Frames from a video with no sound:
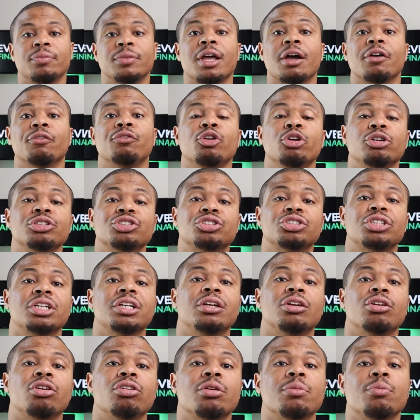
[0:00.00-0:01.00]
Now, if you're
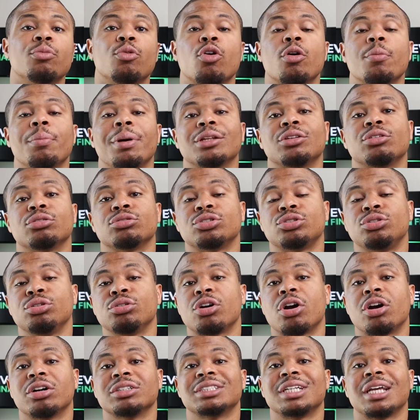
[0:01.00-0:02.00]
interested in learning more about those two
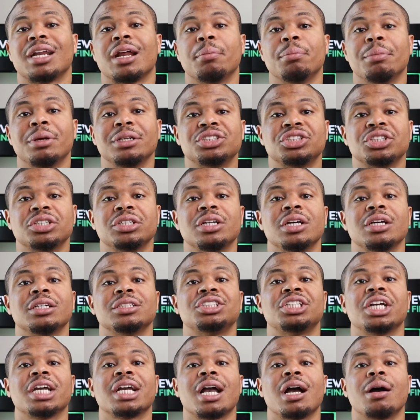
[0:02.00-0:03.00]
cards that I mentioned,
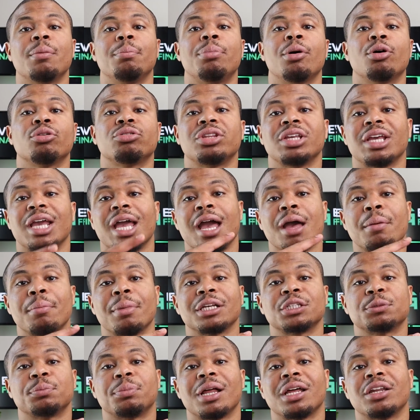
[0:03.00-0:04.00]
check out both the
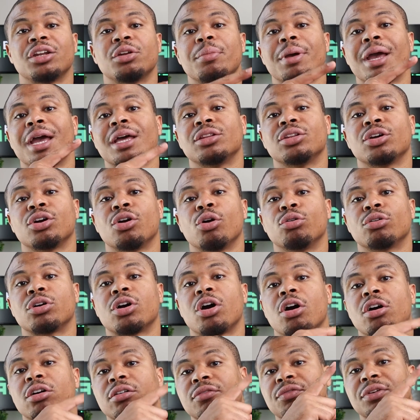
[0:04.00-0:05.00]
Amex Platinum and the Gold
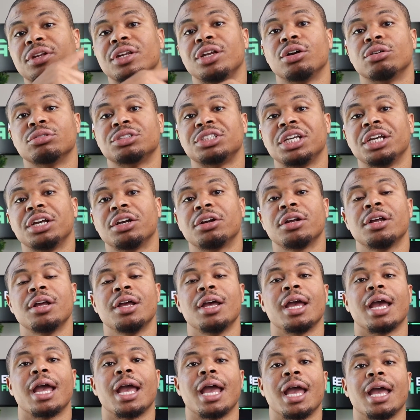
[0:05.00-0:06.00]
Card videos here.
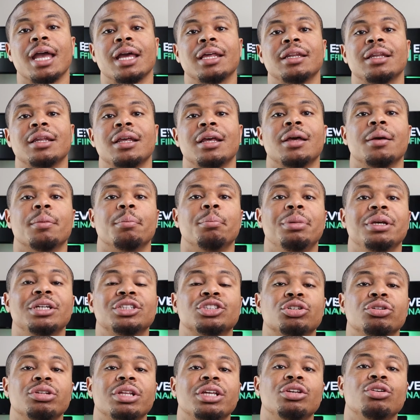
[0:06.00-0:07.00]
And be
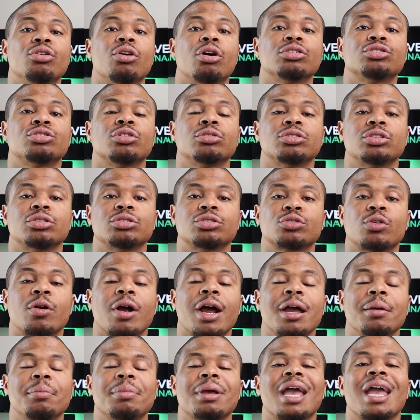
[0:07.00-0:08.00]
sure that you also
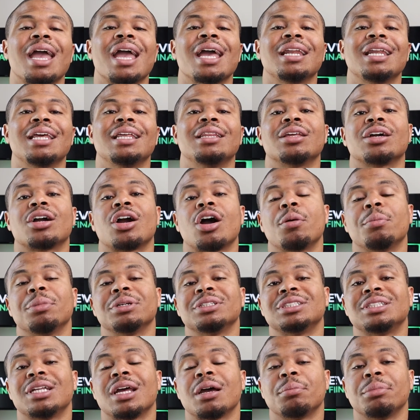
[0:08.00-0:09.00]
subscribe, and in the
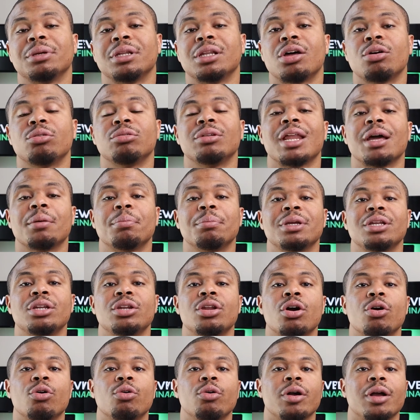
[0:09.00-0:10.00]
comments down below, let me
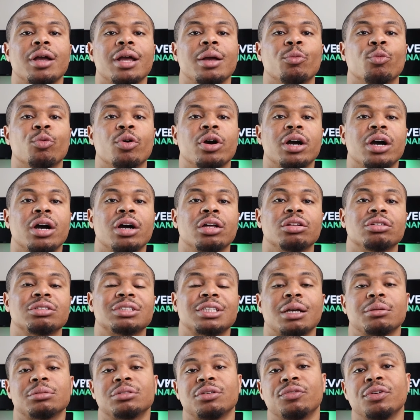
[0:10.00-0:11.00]
know what other
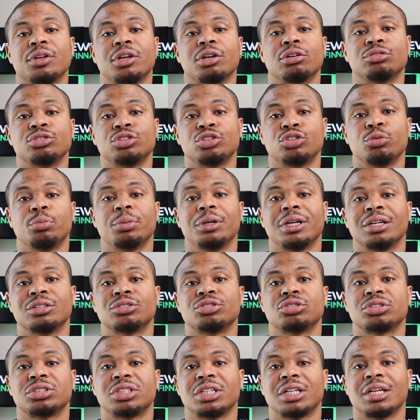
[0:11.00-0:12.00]
types of videos you'd be
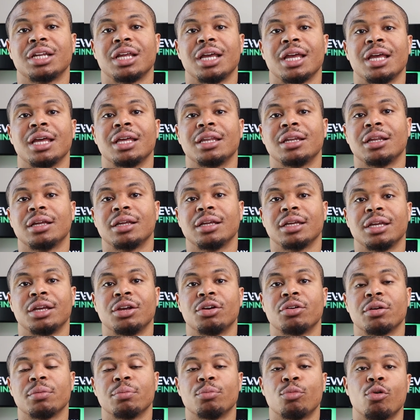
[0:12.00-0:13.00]
interested in
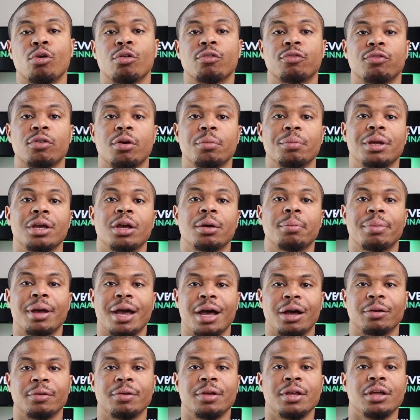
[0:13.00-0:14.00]
hearing more from me
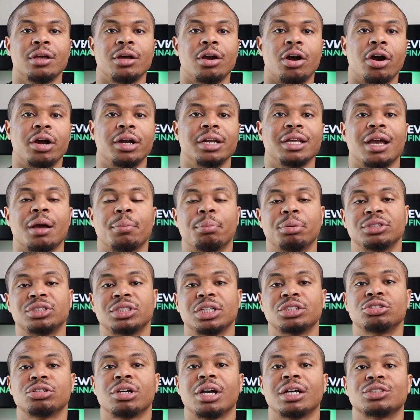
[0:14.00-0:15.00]
about. Alrighty, I
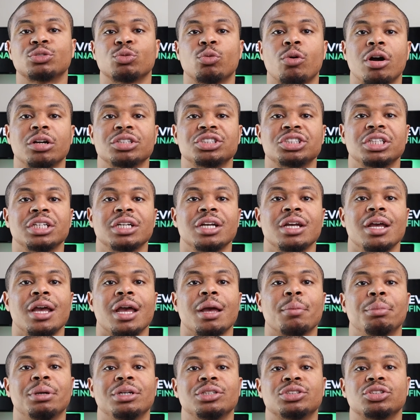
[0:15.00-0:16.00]
appreciate you guys watching.
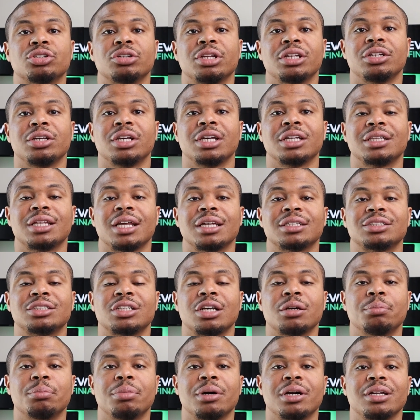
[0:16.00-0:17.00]
Be sure that you hit that
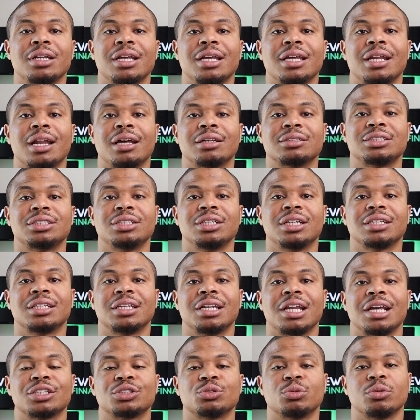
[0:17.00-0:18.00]
sub button, and I'll see you at
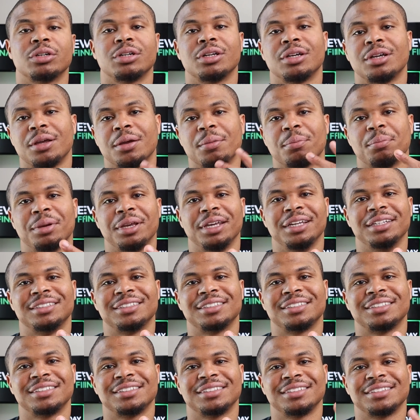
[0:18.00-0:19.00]
the next one.
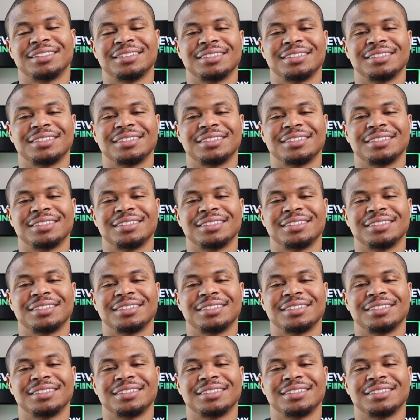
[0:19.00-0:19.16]
Peace.